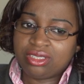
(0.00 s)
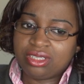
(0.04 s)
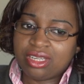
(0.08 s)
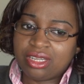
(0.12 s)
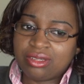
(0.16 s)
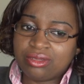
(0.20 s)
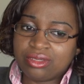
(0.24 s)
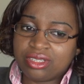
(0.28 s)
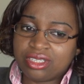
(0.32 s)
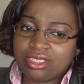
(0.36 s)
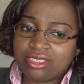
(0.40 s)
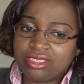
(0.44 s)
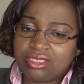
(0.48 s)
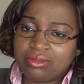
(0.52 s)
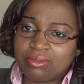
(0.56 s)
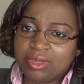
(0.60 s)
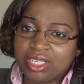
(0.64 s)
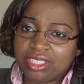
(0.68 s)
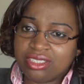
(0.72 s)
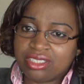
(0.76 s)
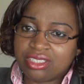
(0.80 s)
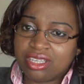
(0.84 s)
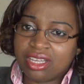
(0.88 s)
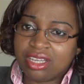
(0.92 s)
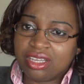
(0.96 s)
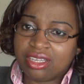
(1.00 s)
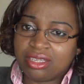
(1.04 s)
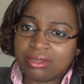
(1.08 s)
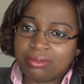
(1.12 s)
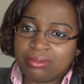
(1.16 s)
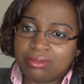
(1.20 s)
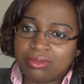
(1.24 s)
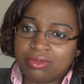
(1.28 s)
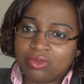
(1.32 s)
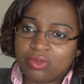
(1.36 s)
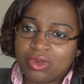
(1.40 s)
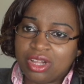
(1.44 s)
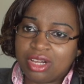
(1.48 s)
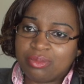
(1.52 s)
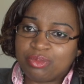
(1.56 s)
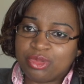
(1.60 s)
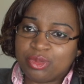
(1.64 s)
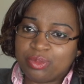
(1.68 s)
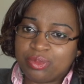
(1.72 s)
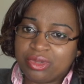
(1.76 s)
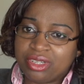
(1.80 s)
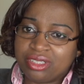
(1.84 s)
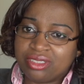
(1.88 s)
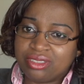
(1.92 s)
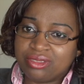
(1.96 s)
In allocating my time while
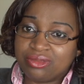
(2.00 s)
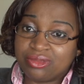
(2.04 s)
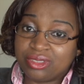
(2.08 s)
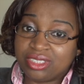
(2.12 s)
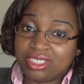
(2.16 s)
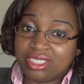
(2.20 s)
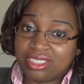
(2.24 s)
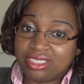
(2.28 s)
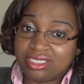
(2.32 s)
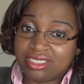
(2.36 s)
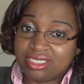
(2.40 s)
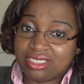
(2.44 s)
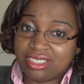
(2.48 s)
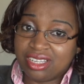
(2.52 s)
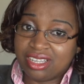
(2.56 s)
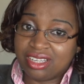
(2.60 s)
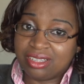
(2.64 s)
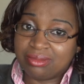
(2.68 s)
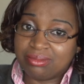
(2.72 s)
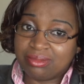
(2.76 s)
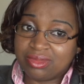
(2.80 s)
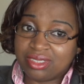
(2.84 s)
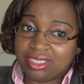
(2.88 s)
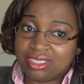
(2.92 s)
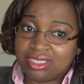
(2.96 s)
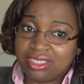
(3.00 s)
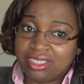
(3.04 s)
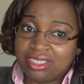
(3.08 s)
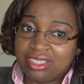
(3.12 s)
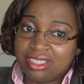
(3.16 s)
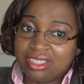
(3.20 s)
preparing for the exams,